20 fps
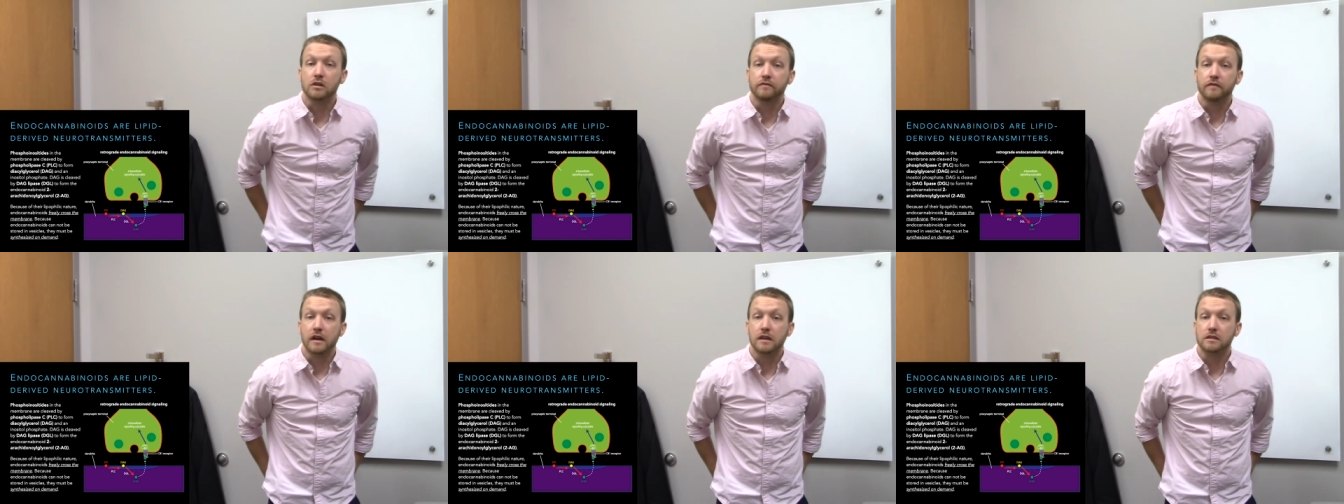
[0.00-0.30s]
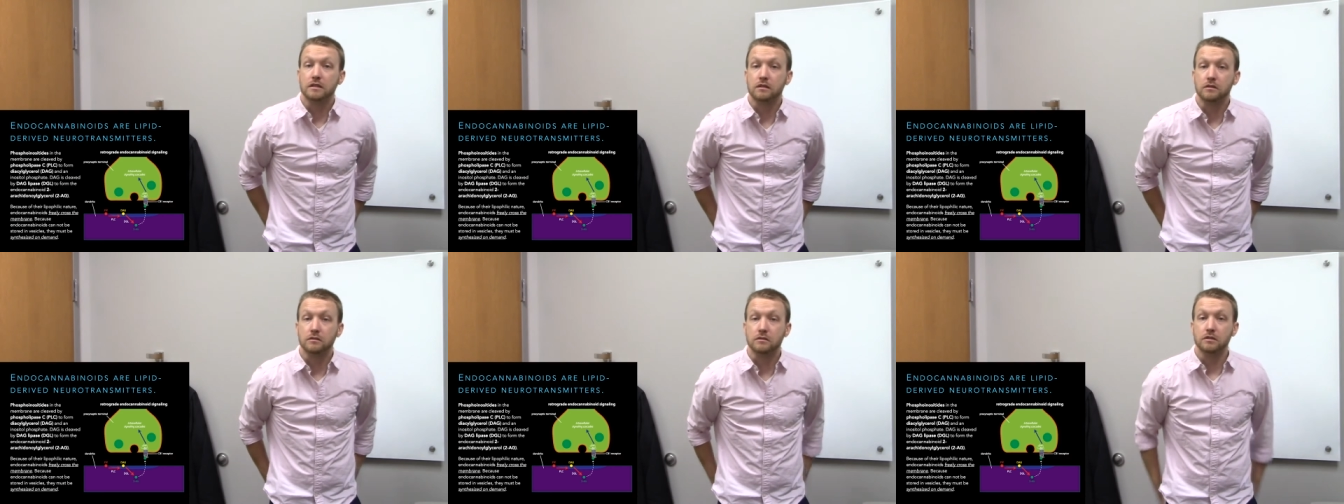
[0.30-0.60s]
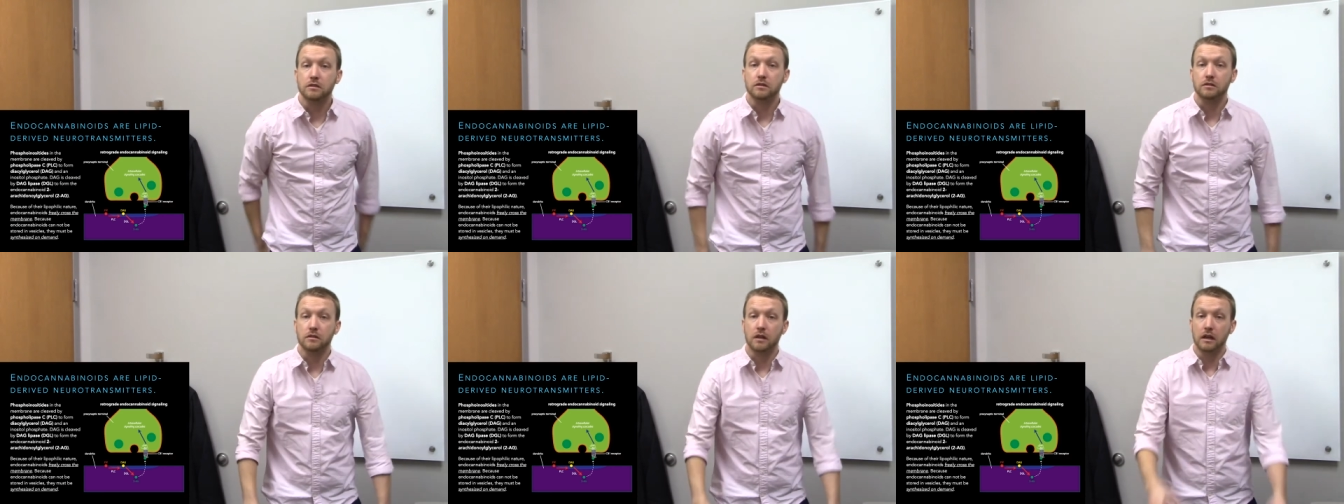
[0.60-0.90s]
in vesicles,
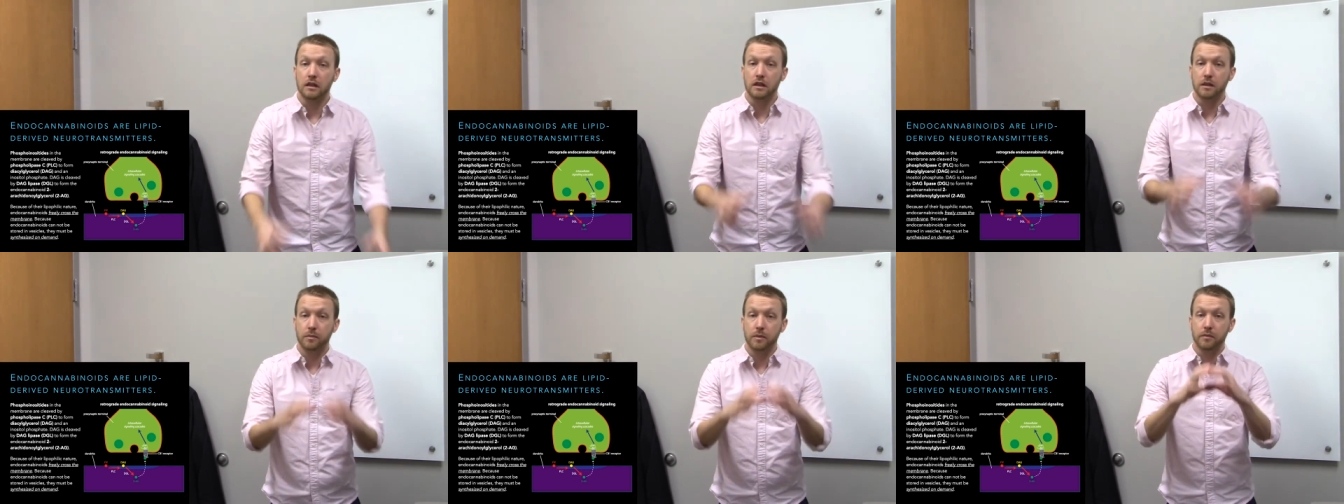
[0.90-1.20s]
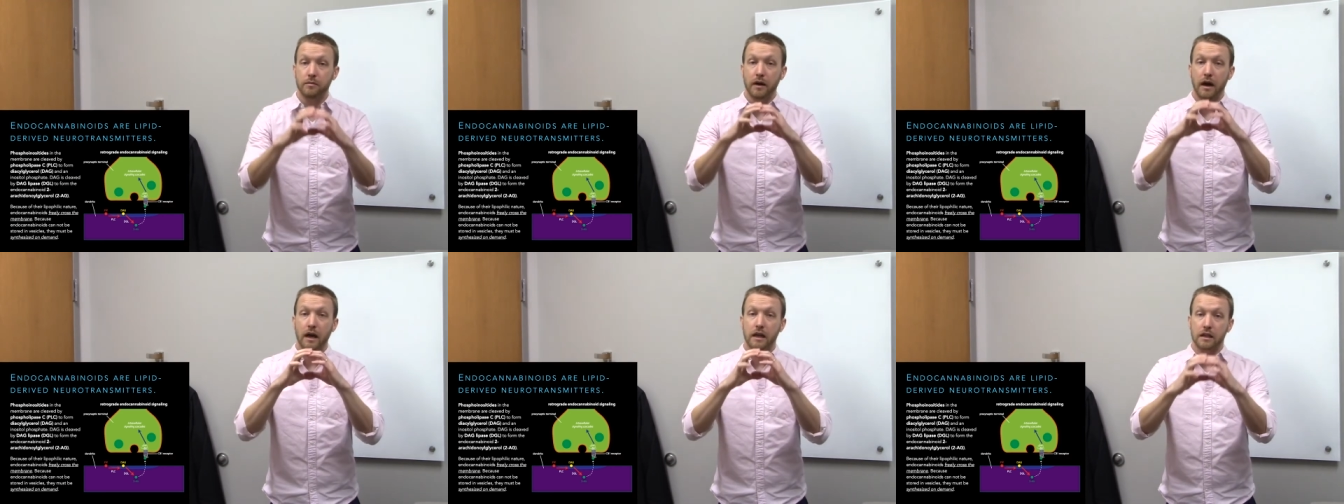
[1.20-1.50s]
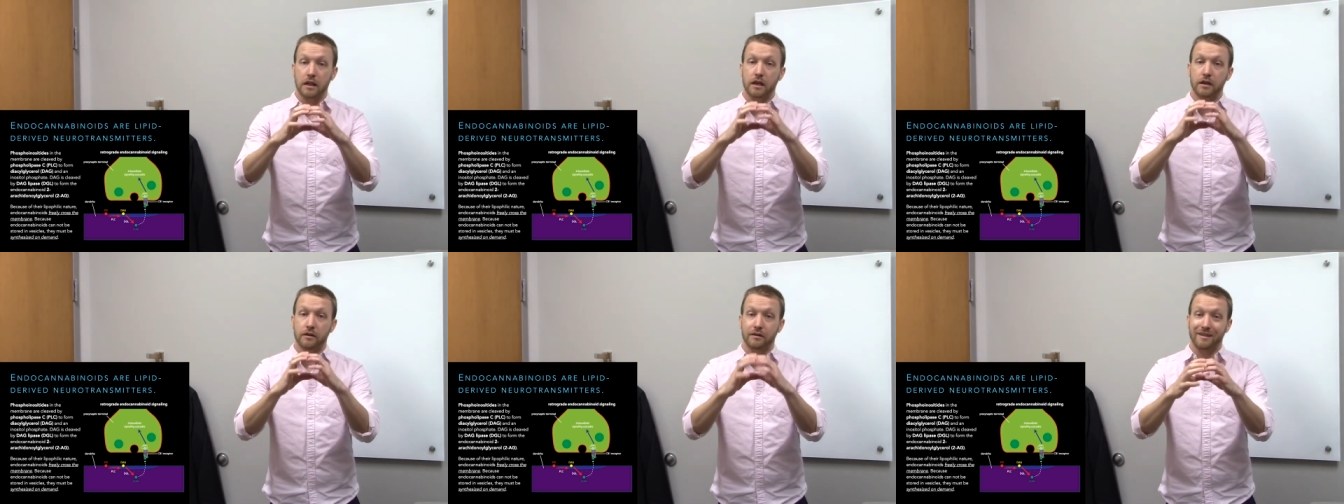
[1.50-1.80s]
so that lipid
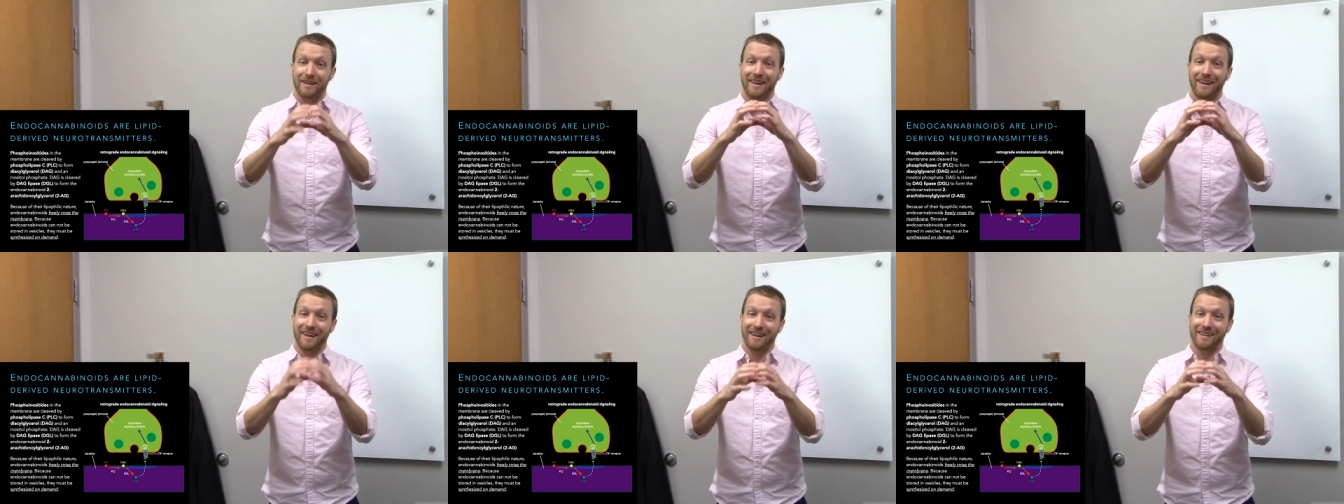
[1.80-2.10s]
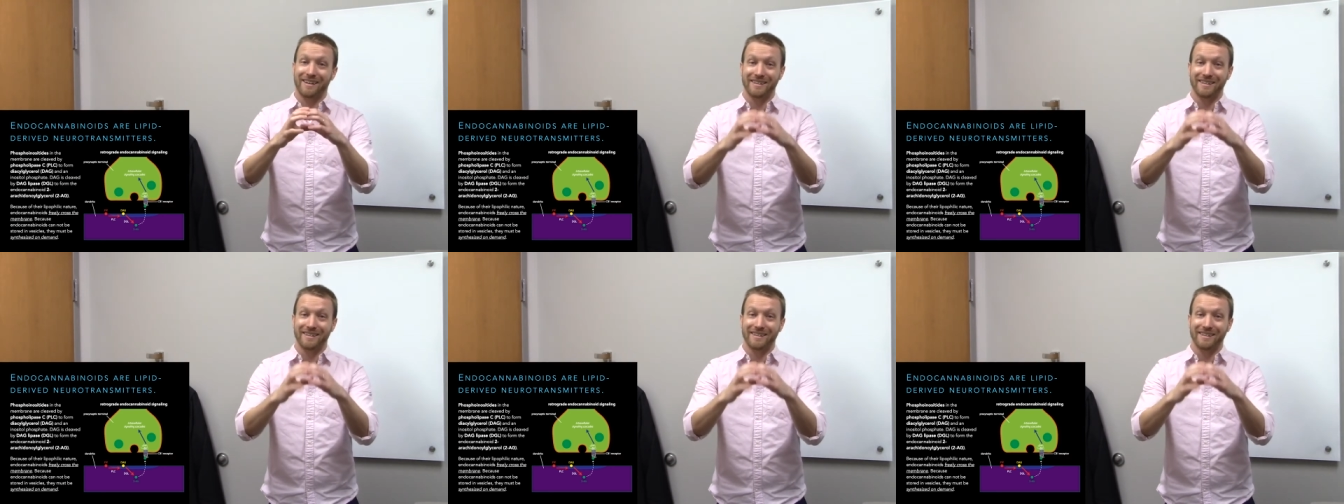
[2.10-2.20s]
bilayer can't